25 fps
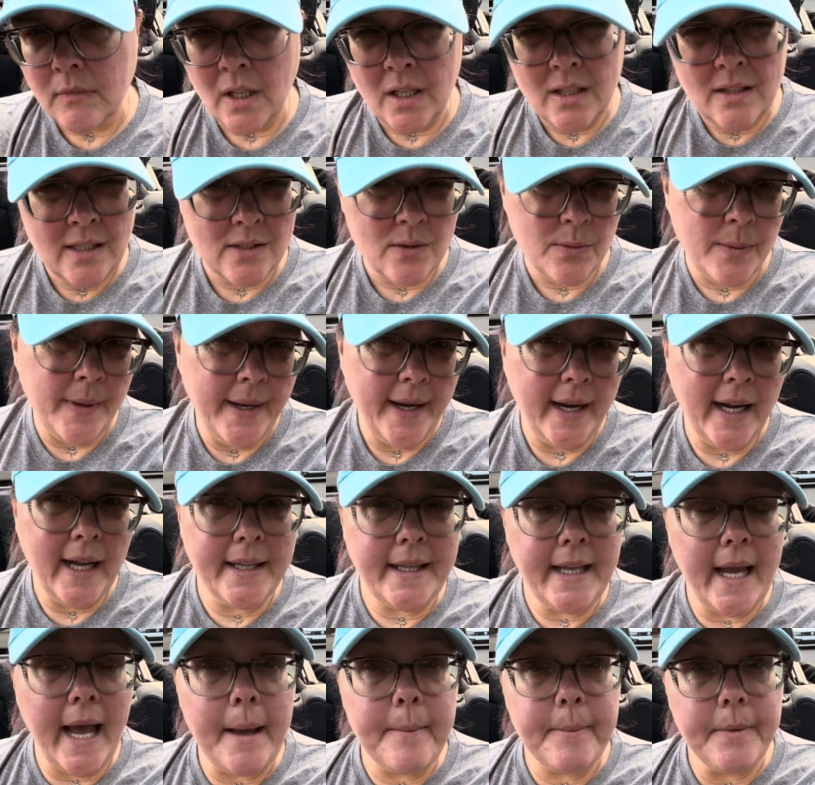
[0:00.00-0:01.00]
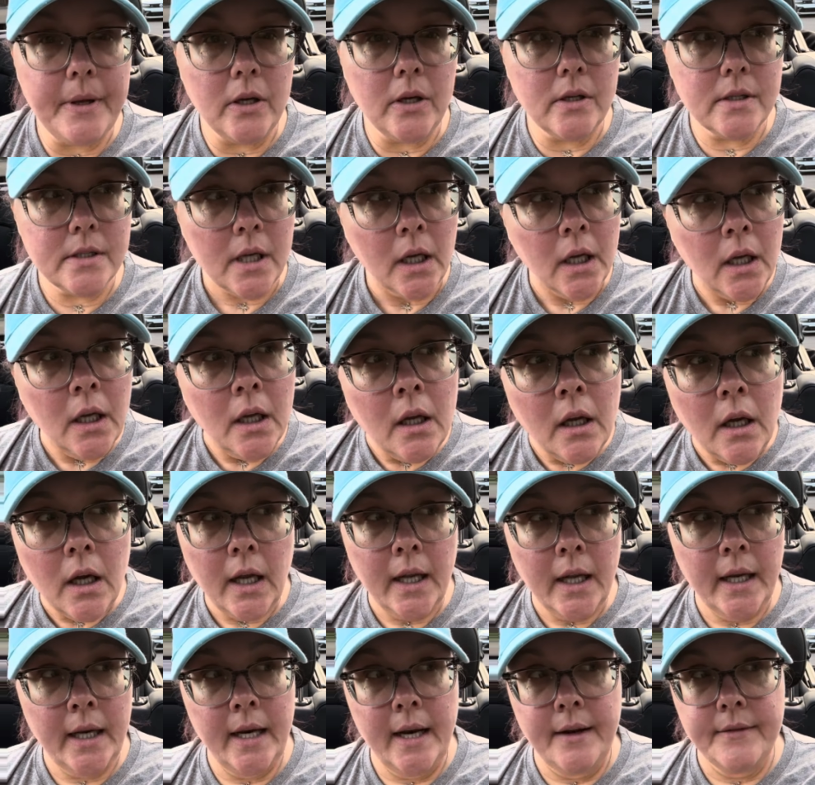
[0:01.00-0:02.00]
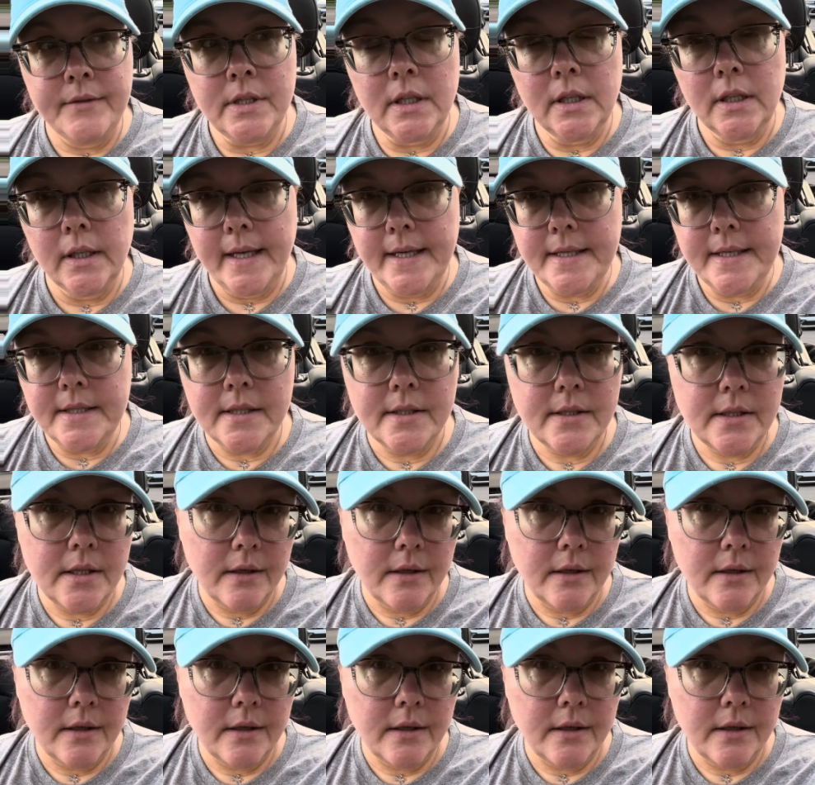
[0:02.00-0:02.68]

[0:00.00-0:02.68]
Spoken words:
That's why I got the hat, because I didn't have sunglasses